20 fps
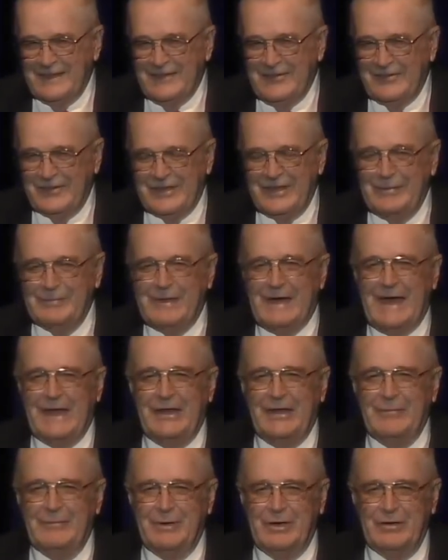come out
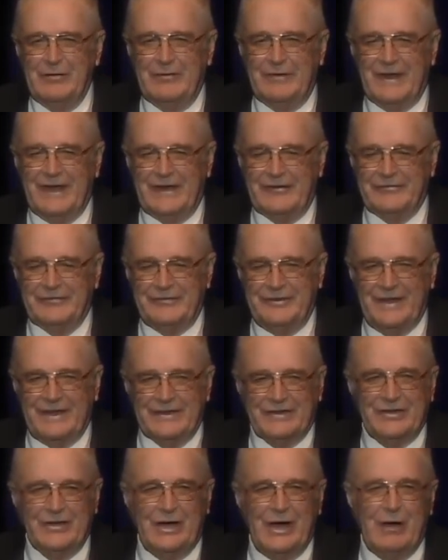to the movie, that
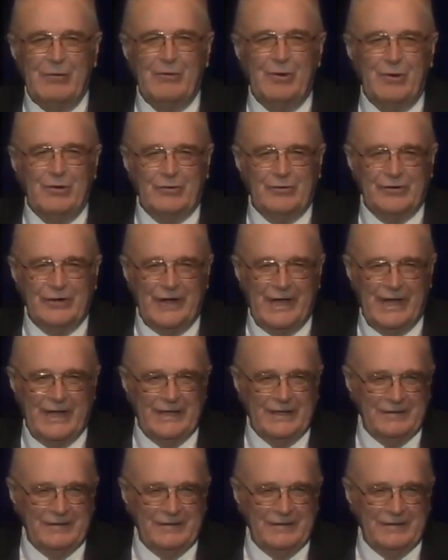car won't crank.